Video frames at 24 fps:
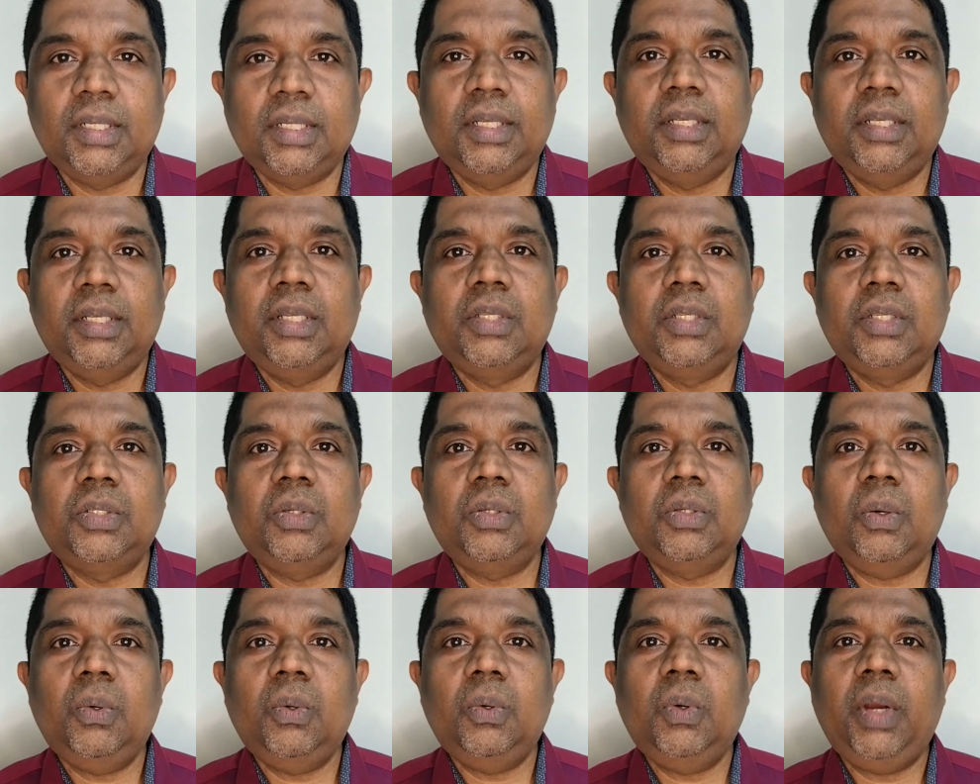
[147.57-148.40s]

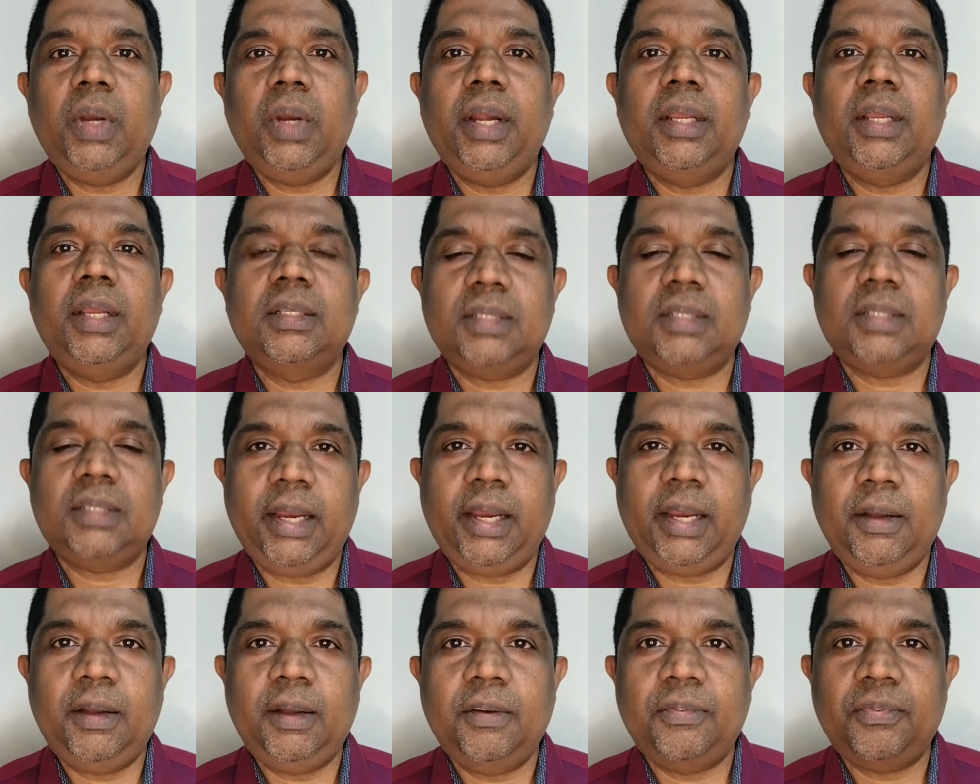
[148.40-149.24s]
So it is kind
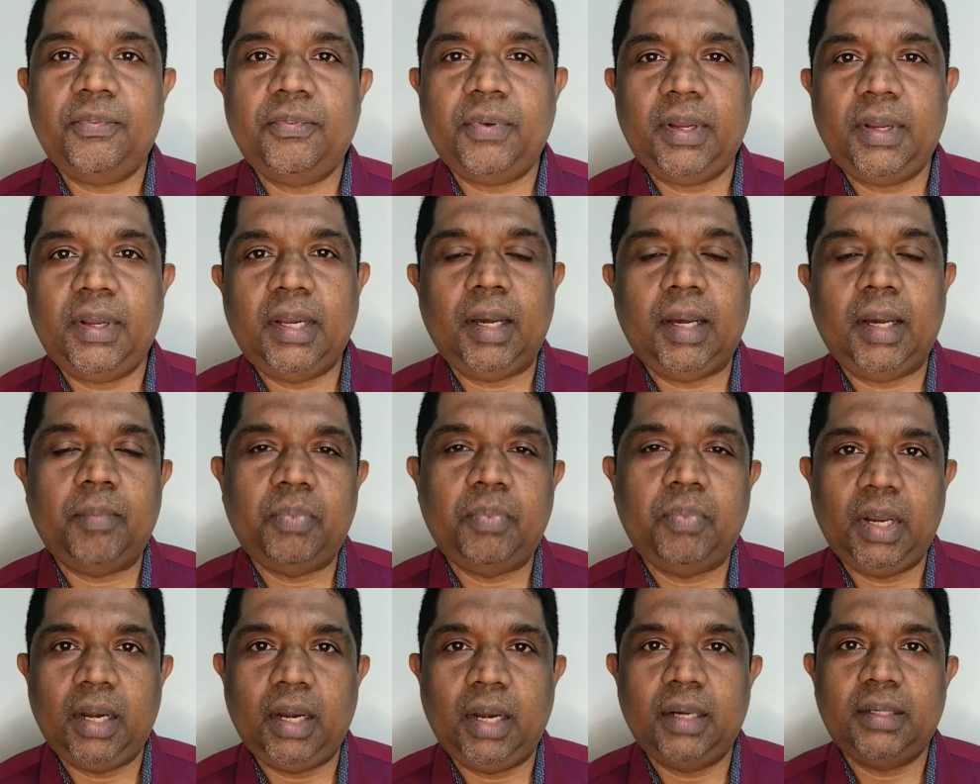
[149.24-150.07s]
of an
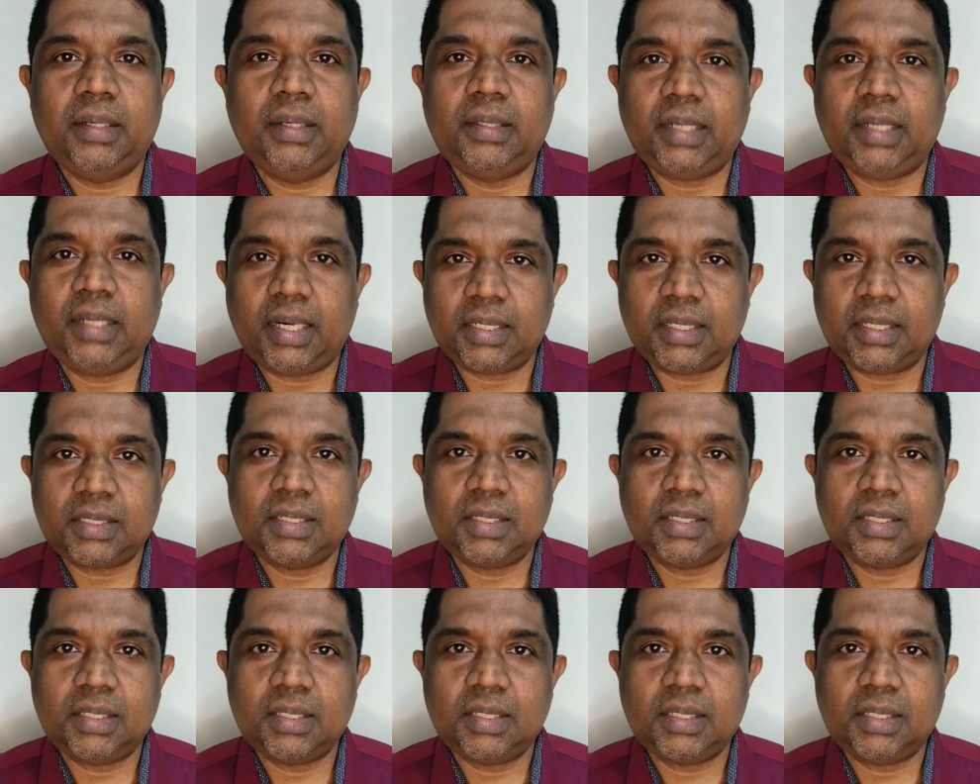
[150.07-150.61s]
uphill task